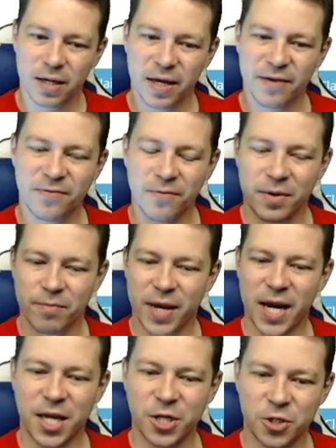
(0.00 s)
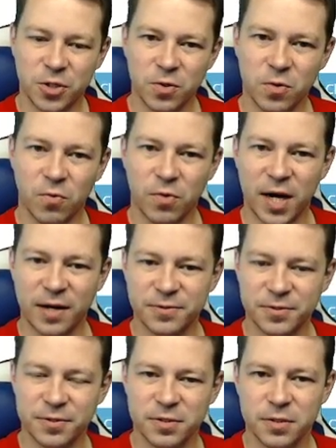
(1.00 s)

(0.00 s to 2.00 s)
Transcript: If we manage to ruff